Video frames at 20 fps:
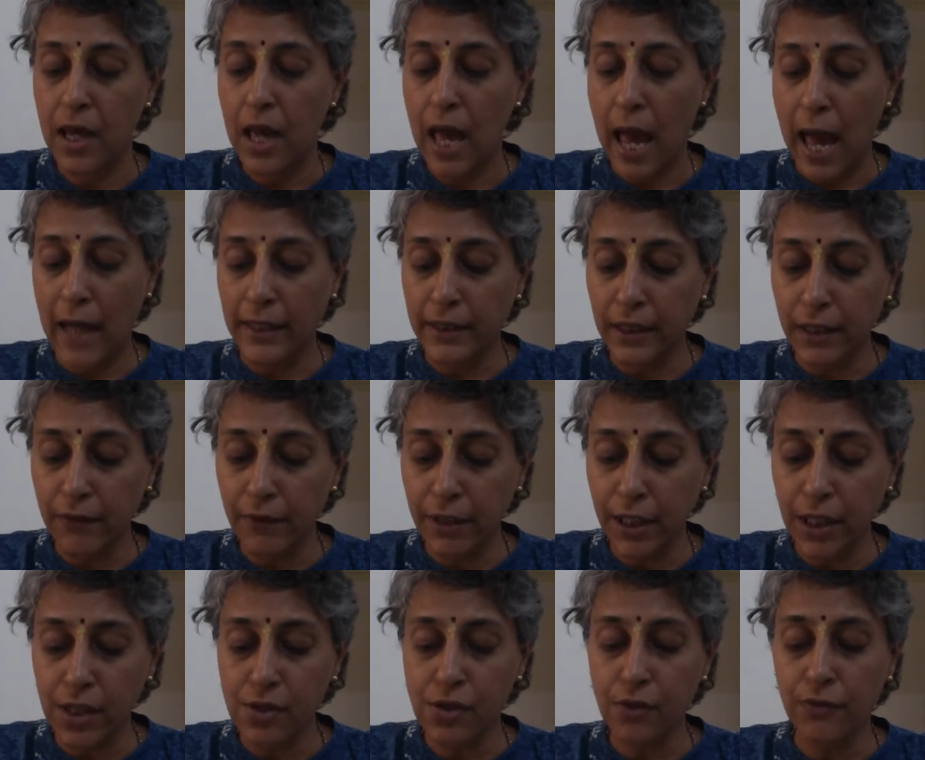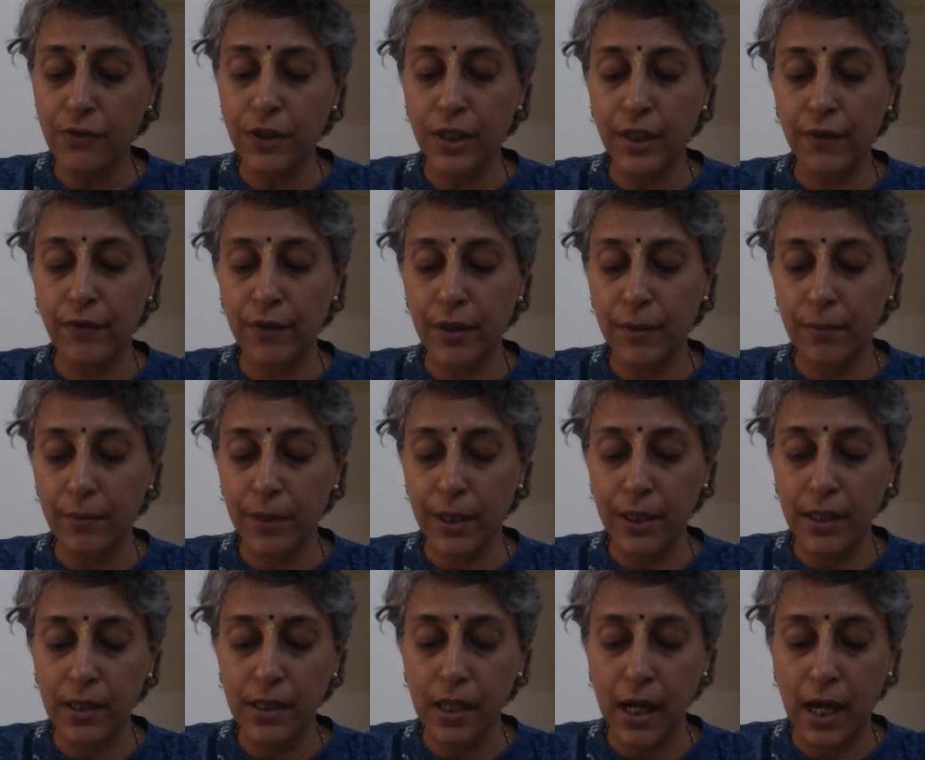Activities of the living
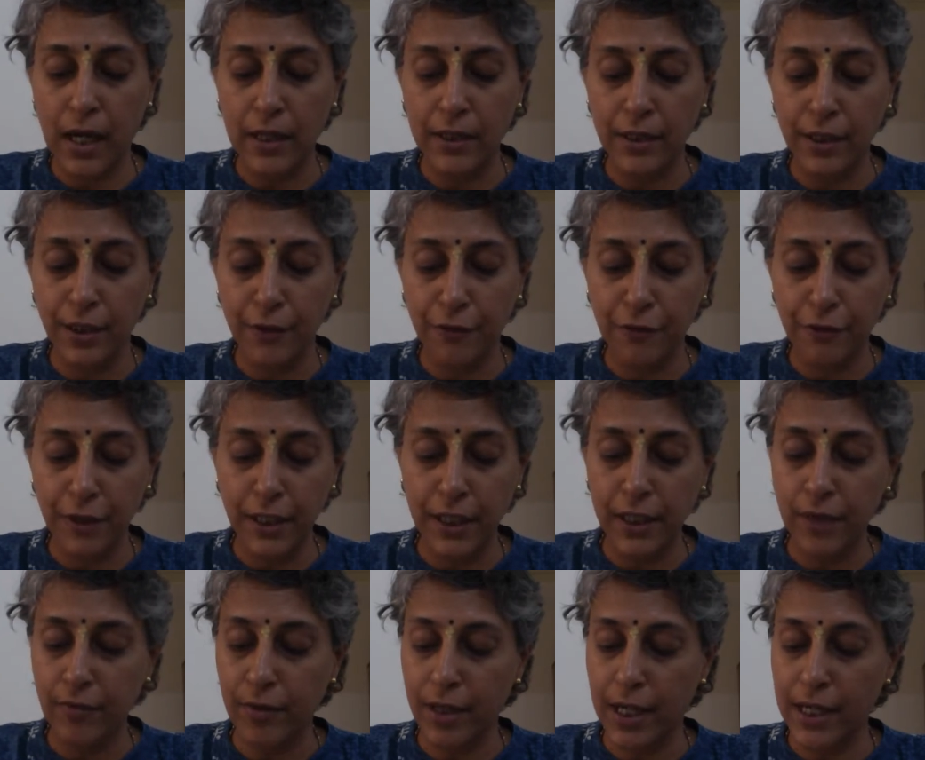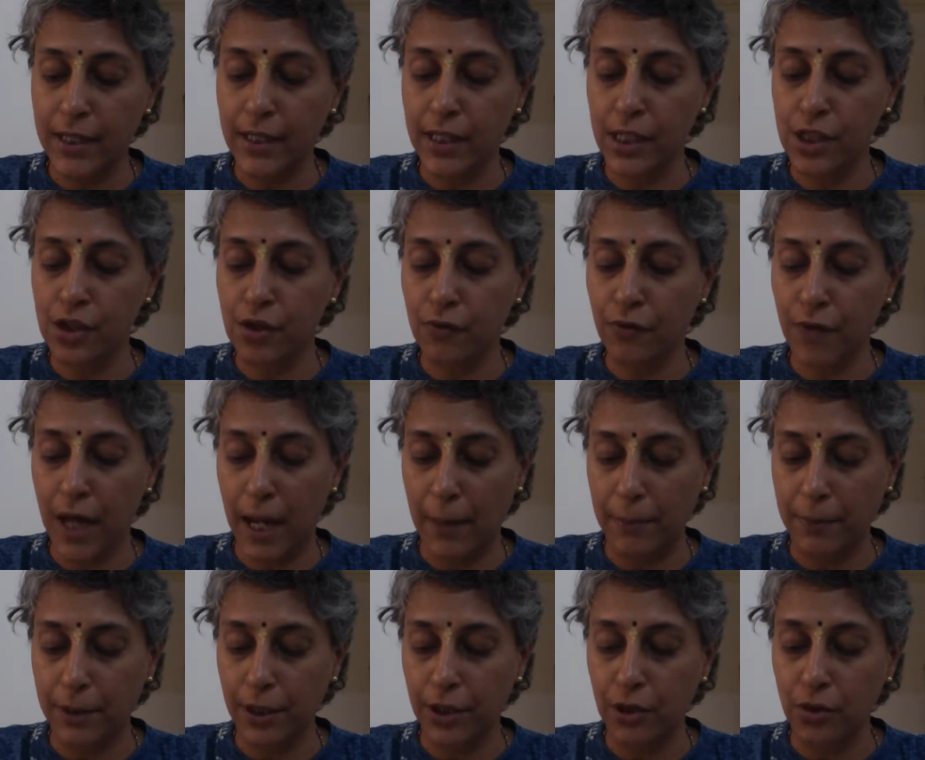being are different varieties of
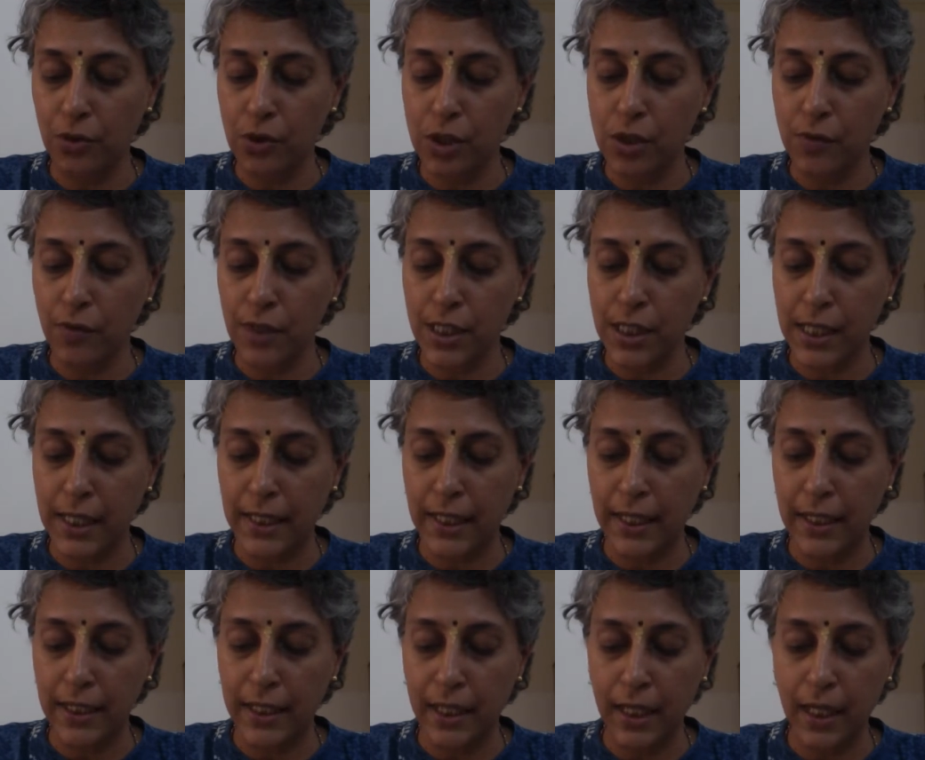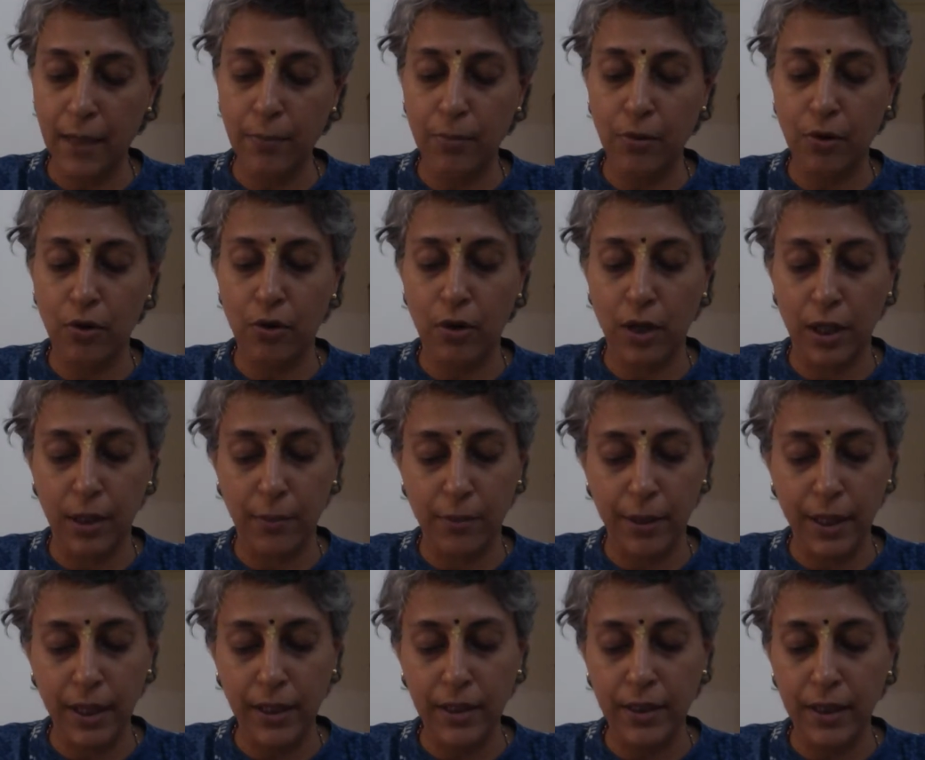aptitudes which can entrap or
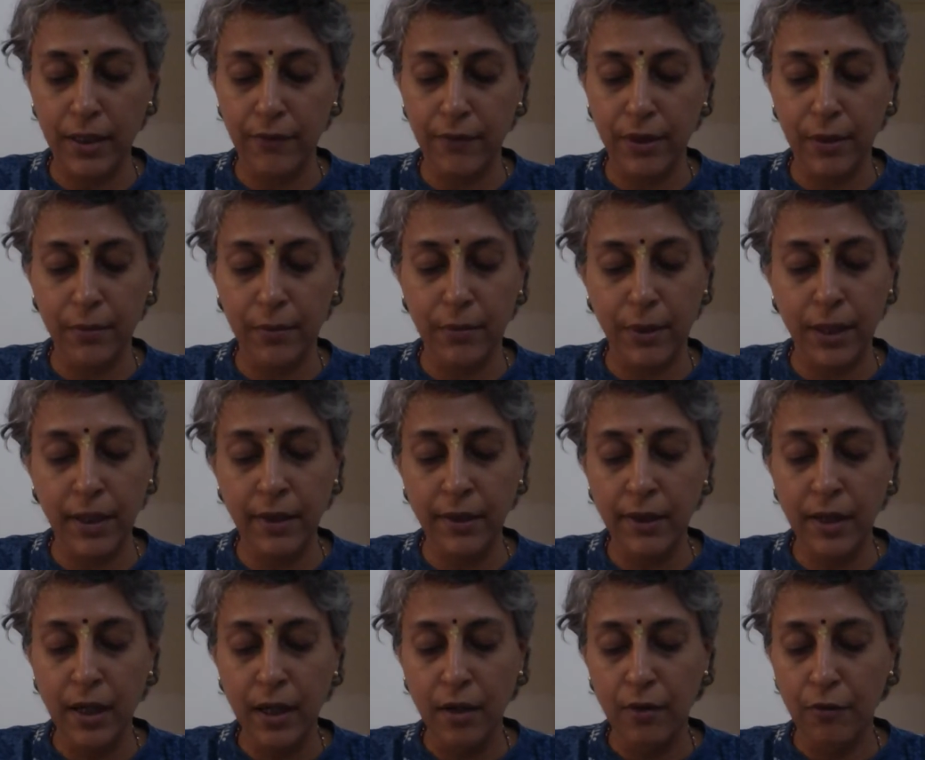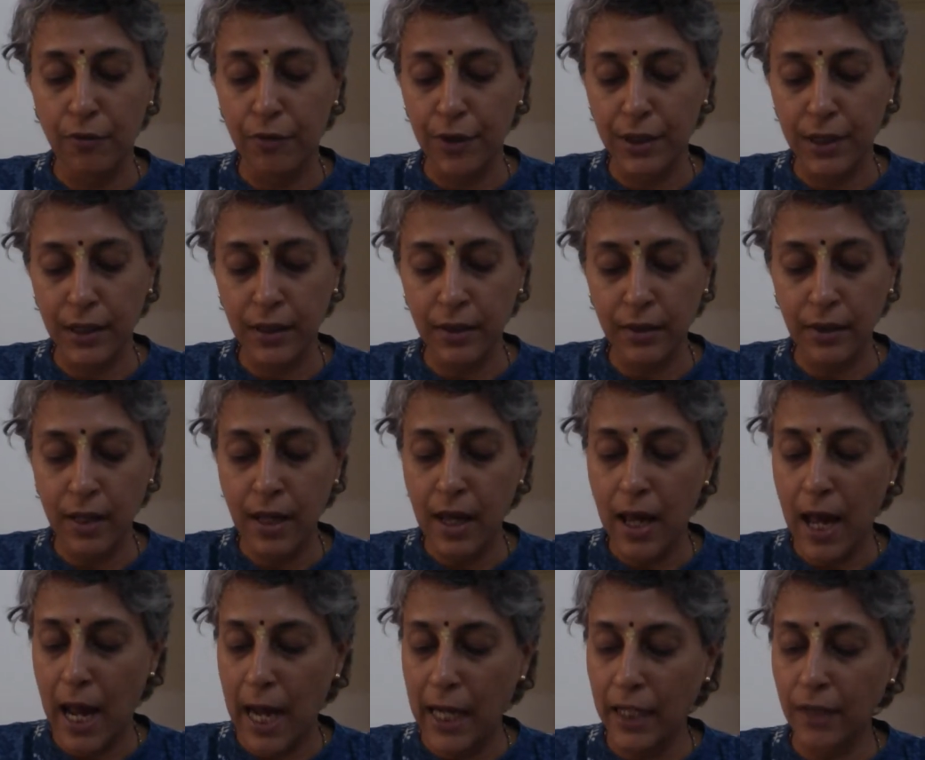liberate the living being within
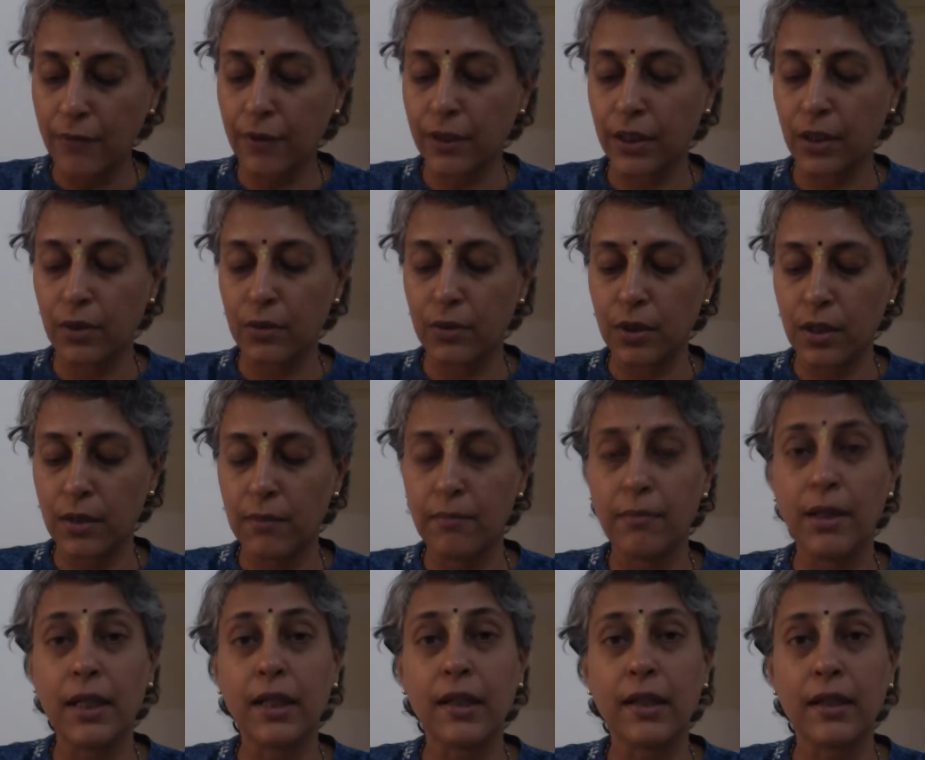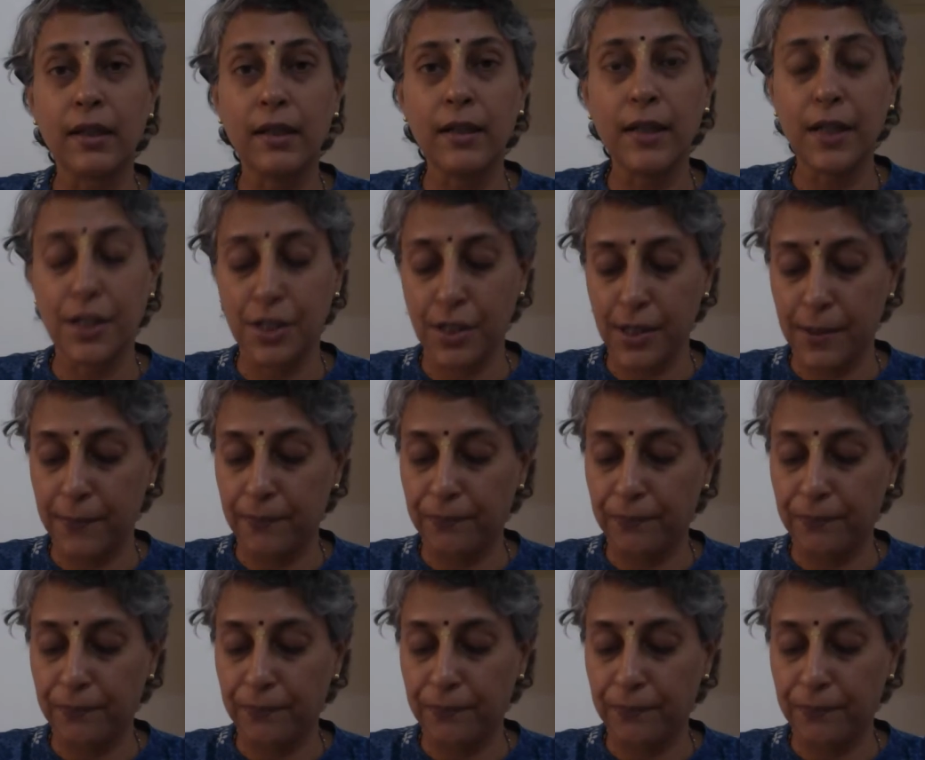and without material nature.